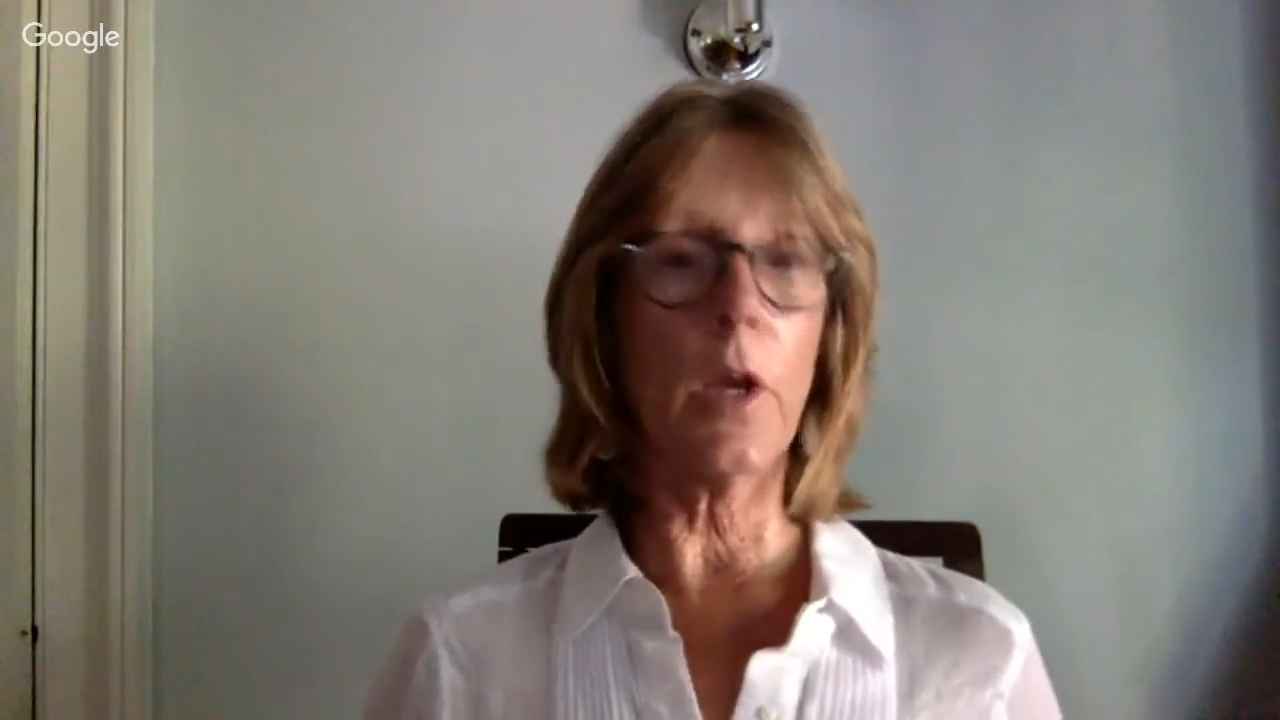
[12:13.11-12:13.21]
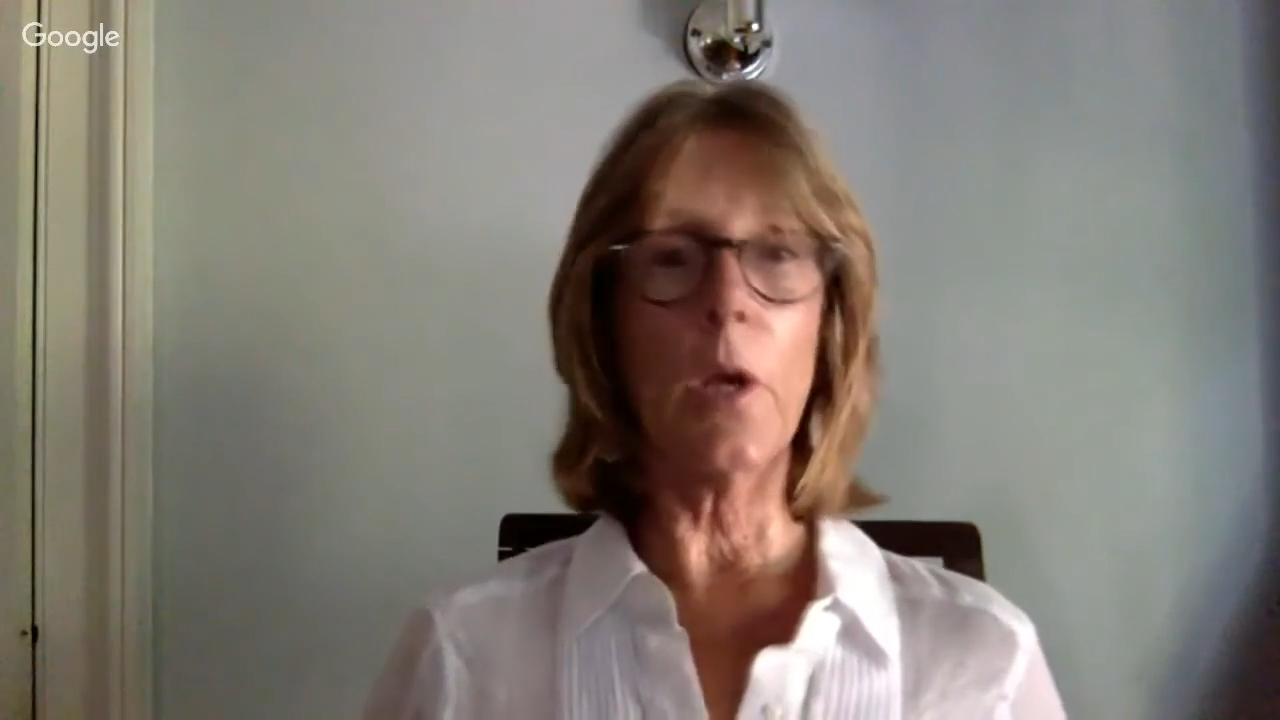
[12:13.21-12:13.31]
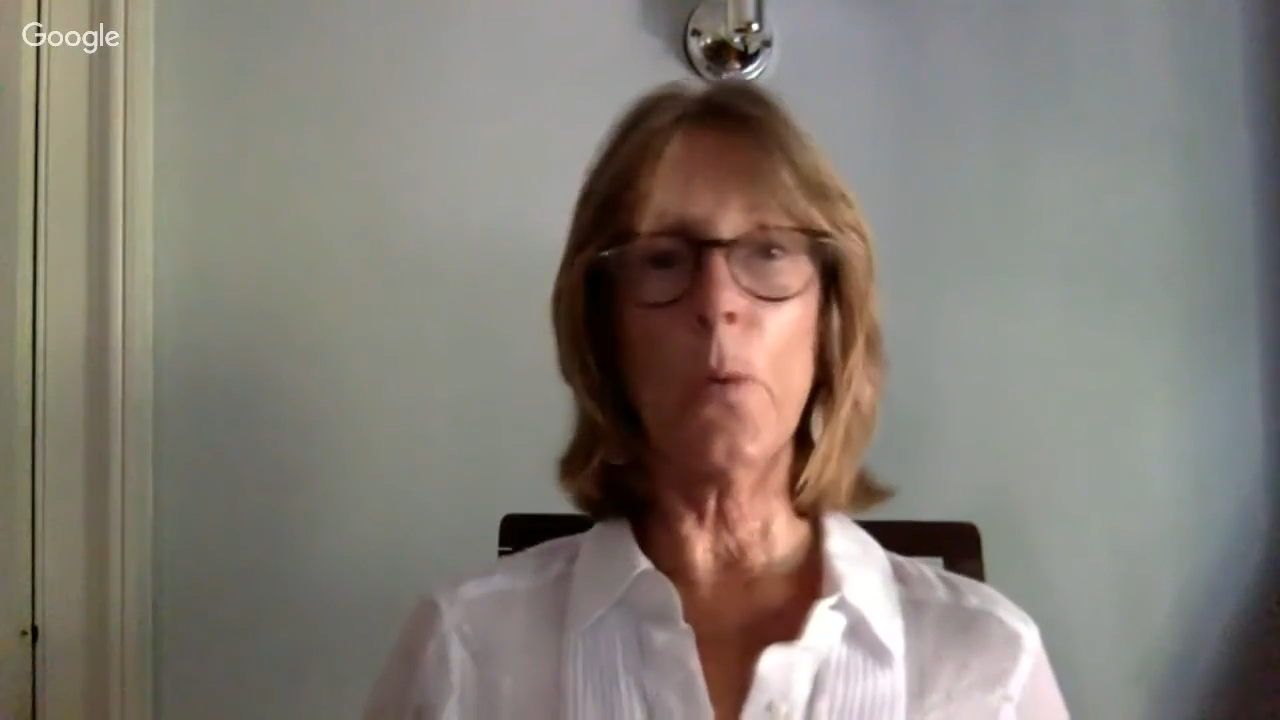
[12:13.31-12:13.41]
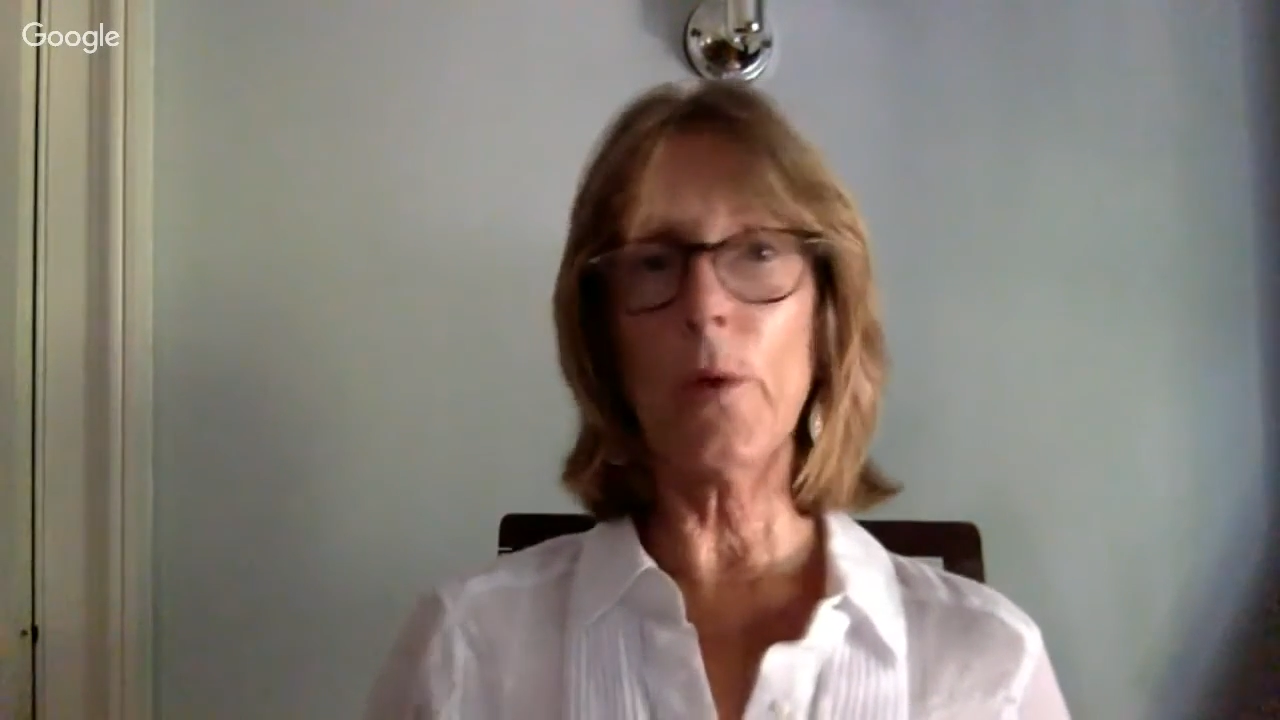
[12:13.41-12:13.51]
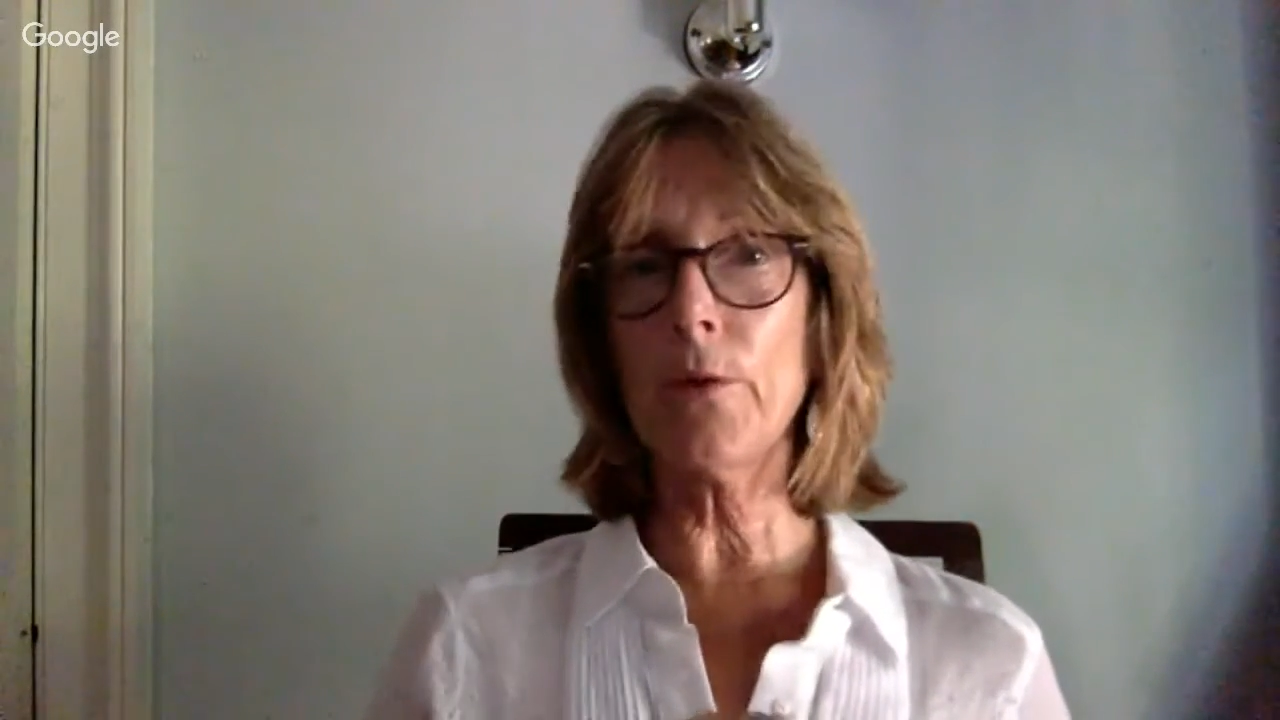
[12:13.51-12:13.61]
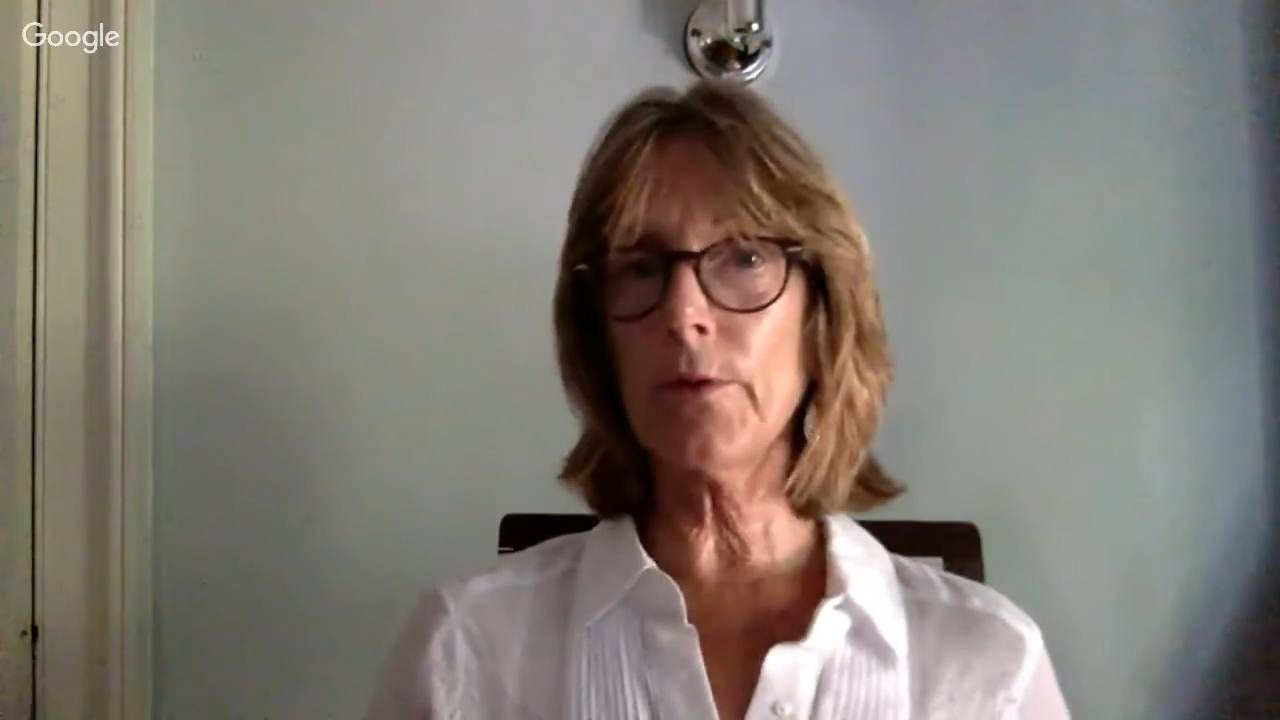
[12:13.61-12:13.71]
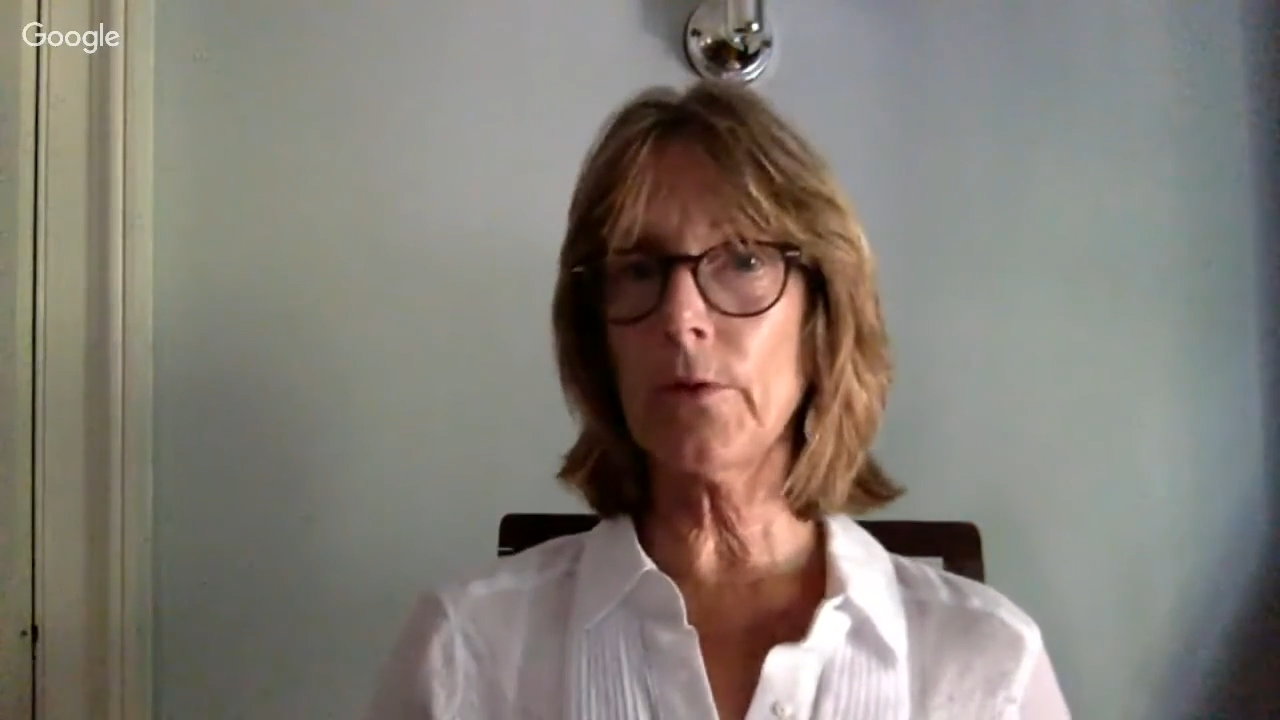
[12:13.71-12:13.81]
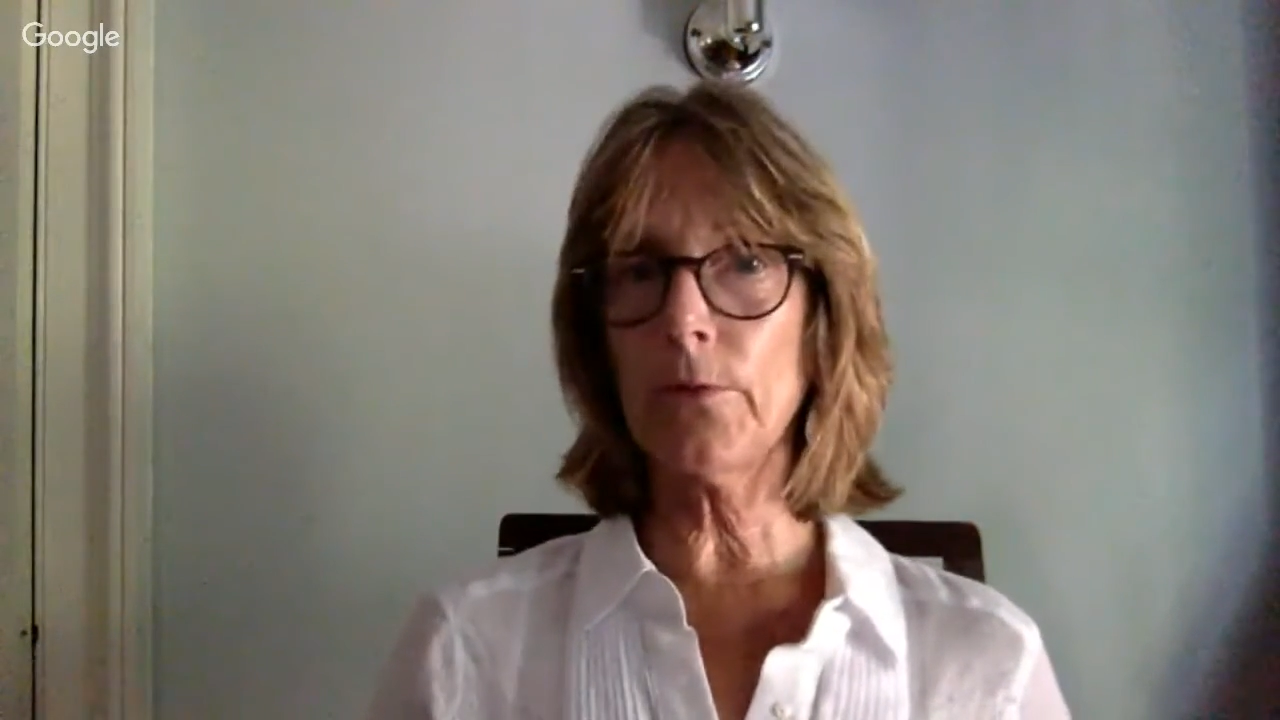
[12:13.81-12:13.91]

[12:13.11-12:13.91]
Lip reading: whether it's a